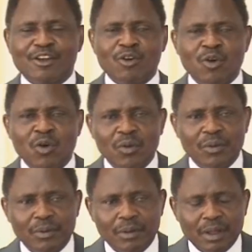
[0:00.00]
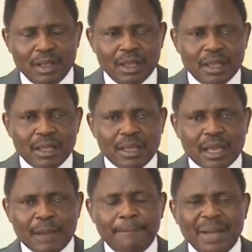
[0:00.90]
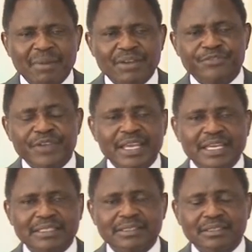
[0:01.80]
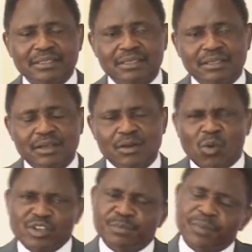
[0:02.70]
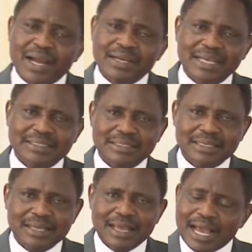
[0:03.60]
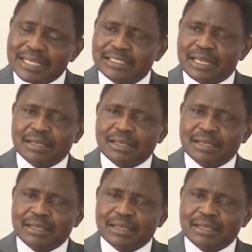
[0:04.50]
ago, and Mama Faith was pregnant. And